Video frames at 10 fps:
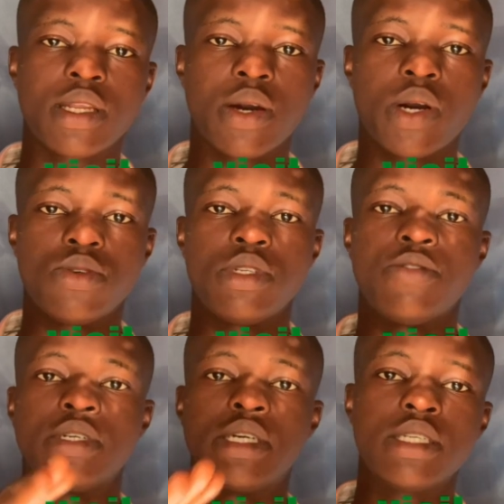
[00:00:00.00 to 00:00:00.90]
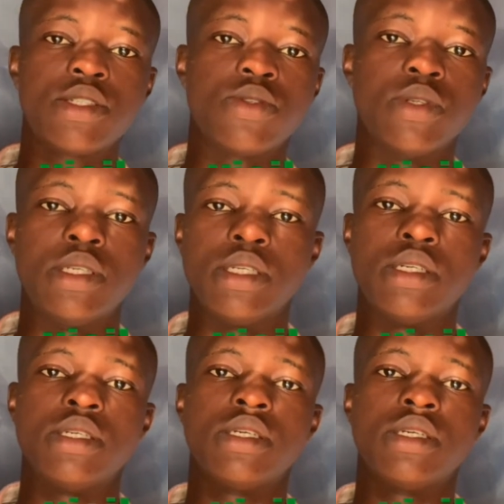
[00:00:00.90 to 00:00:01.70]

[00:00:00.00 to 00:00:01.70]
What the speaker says: that one you navigate to the